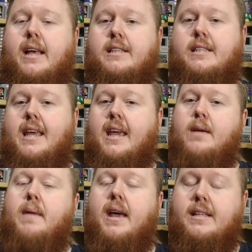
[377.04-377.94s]
is the
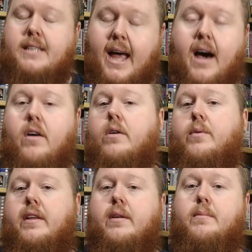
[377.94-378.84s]
eBay's
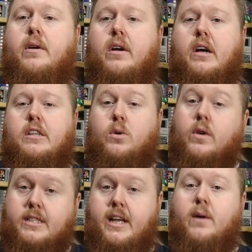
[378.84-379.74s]
algorithm
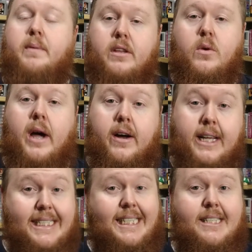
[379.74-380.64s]
towards helping you out
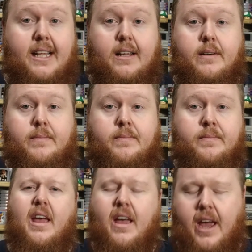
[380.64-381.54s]
as a seller.
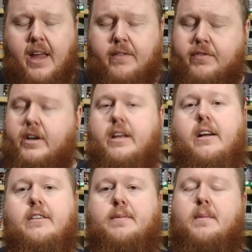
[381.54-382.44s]
And for
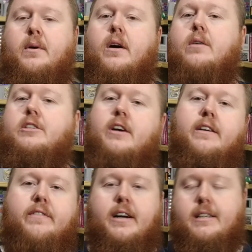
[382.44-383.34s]
years, people are always
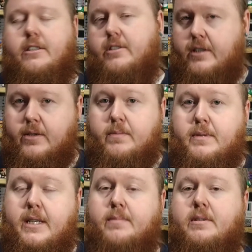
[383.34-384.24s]
trying to find,
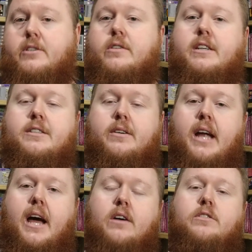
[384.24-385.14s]
tips and tricks on
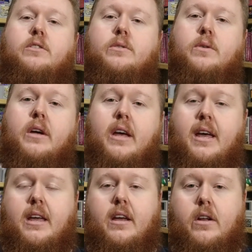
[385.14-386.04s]
how to,
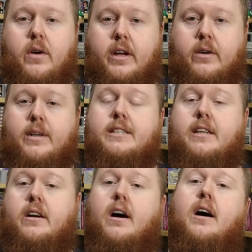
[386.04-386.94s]
increase
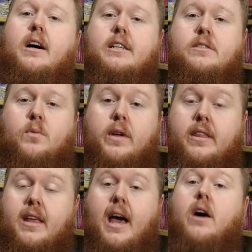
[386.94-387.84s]
their odds
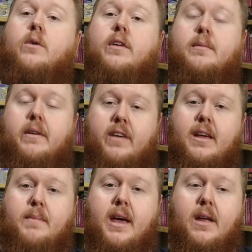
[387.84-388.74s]
with the algorithm of
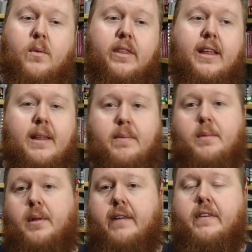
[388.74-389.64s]
eBay. And one thing that
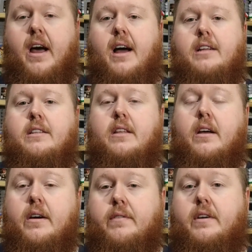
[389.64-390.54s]
people have kind
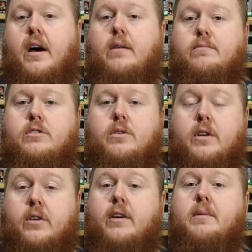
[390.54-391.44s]
of come to
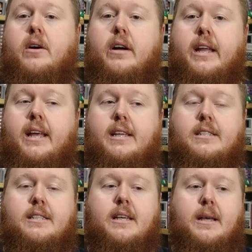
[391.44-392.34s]
an agreement on
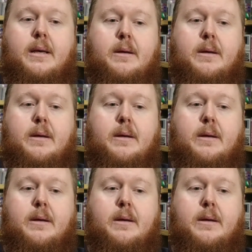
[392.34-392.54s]
is